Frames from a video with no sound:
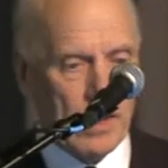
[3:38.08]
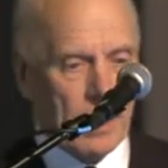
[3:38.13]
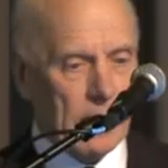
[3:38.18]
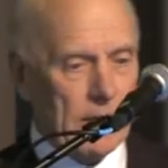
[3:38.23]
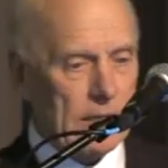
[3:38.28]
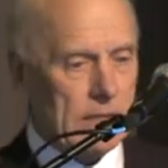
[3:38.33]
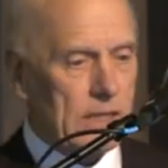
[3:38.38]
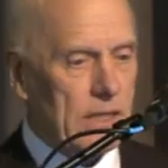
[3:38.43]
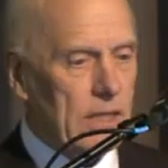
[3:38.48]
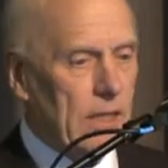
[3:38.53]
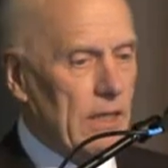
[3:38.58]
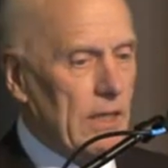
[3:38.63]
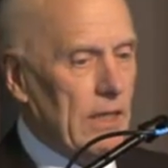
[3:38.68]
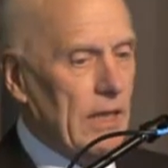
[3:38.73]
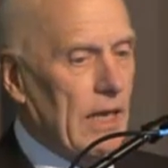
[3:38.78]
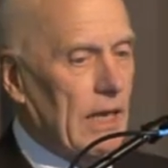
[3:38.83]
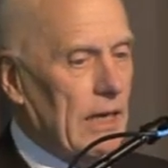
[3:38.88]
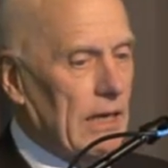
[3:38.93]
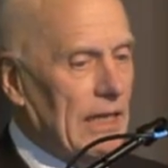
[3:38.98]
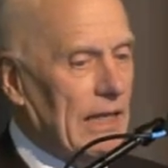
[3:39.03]
It's the
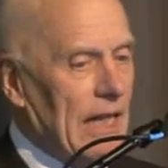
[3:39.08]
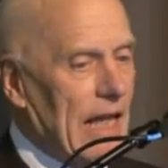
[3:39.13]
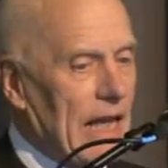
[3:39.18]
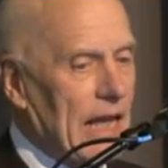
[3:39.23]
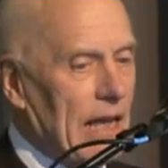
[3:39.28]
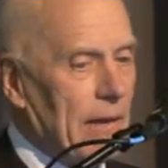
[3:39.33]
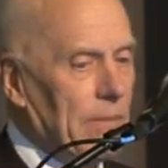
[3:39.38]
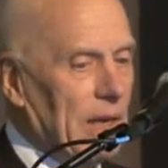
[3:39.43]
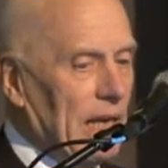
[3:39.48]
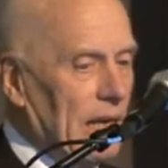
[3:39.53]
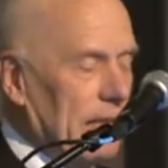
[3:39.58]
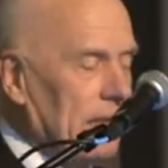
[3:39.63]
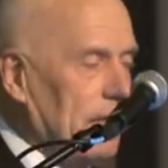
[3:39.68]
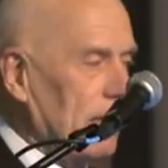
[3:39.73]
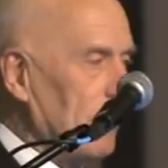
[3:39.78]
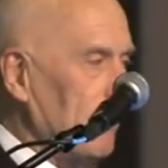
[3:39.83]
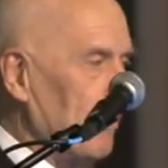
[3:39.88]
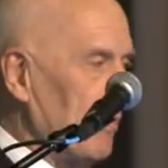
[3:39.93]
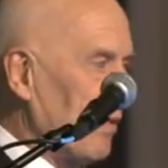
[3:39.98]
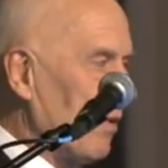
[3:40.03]

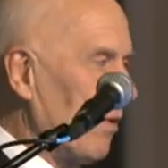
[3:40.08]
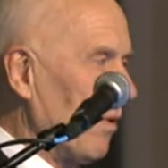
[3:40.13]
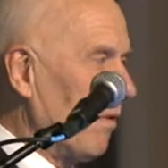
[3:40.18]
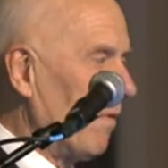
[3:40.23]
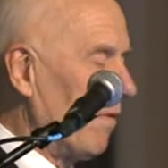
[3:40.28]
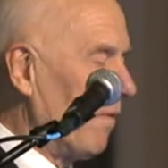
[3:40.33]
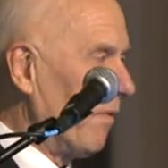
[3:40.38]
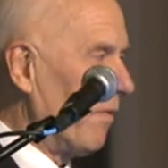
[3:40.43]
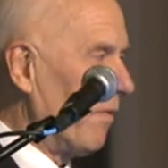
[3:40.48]
reliability of